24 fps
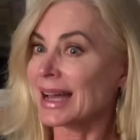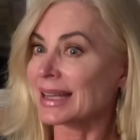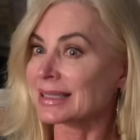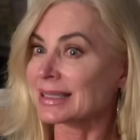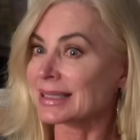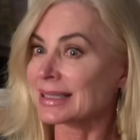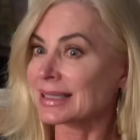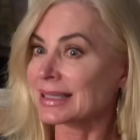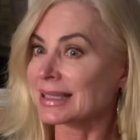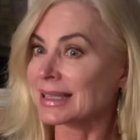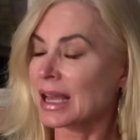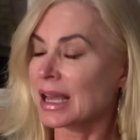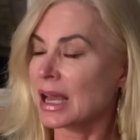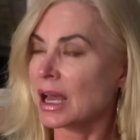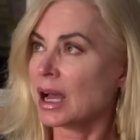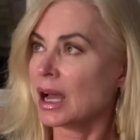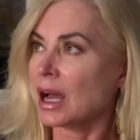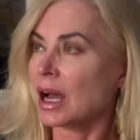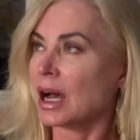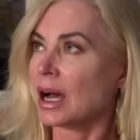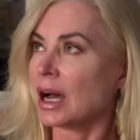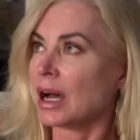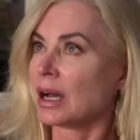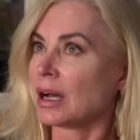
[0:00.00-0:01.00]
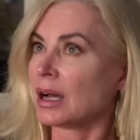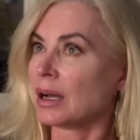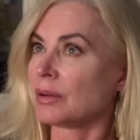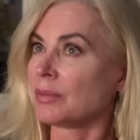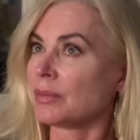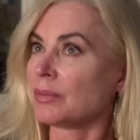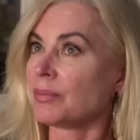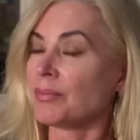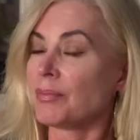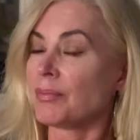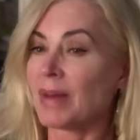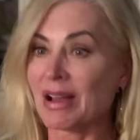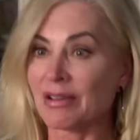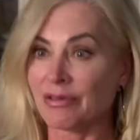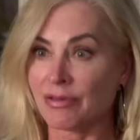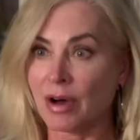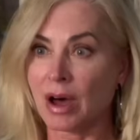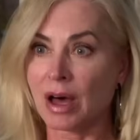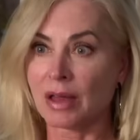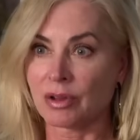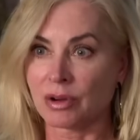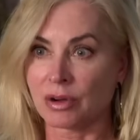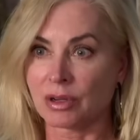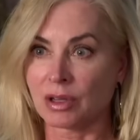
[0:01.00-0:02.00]
Yes. My
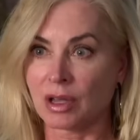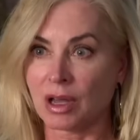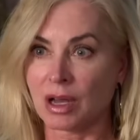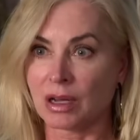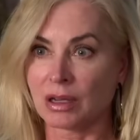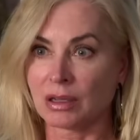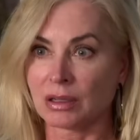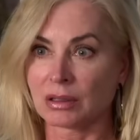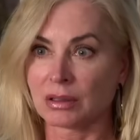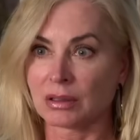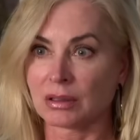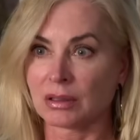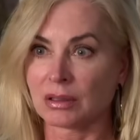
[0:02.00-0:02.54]
father-in-law,